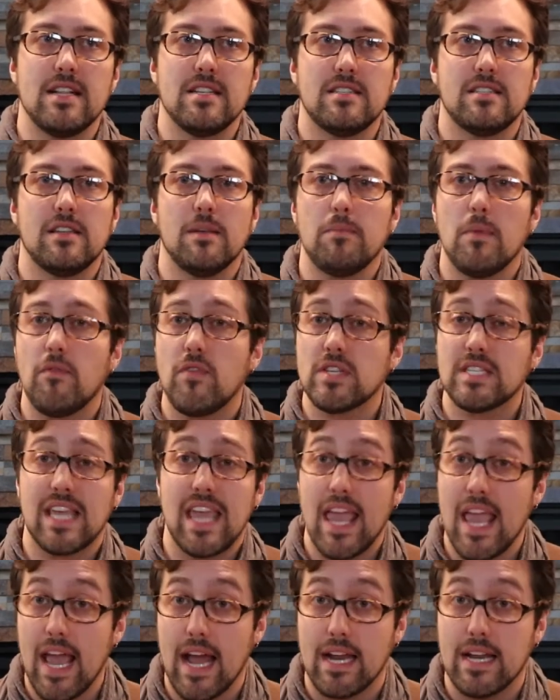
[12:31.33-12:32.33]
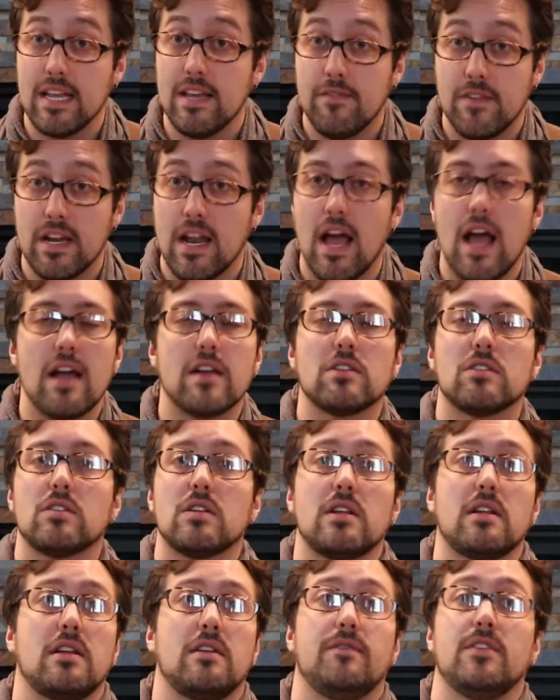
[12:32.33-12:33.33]
And some of us can't
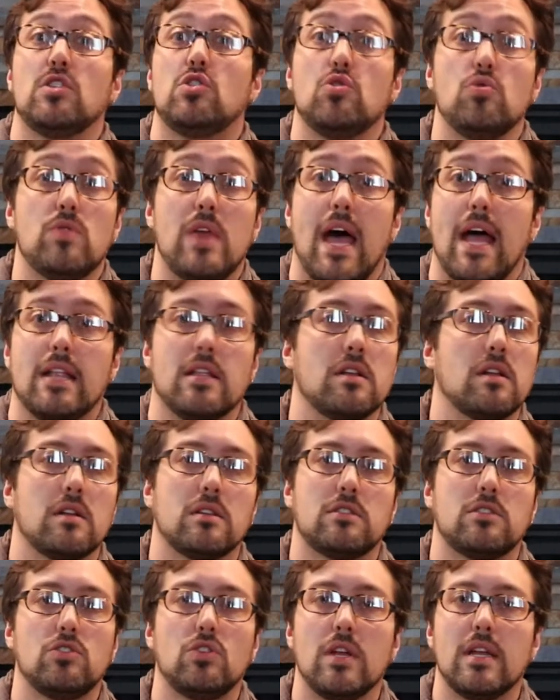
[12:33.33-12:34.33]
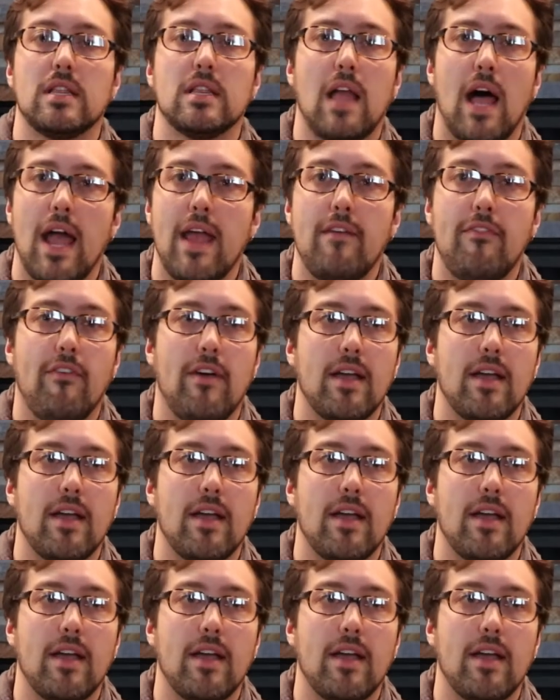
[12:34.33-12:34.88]
even do that in life.